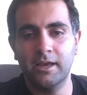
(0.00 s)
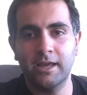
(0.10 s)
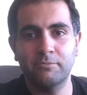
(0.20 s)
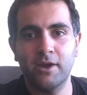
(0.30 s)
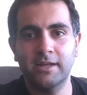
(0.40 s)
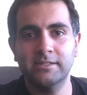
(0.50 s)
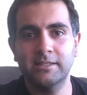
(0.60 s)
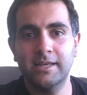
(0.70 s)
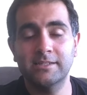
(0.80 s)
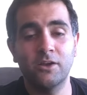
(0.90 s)
and practicing
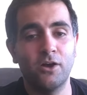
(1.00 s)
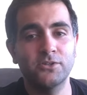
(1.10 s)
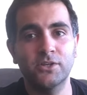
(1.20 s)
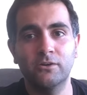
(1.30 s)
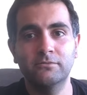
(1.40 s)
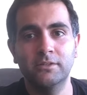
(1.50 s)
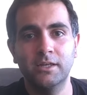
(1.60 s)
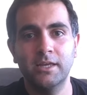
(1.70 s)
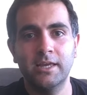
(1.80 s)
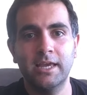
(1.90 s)
this. Also,
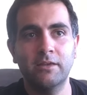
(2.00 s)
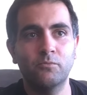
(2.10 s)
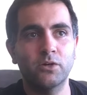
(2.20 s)
it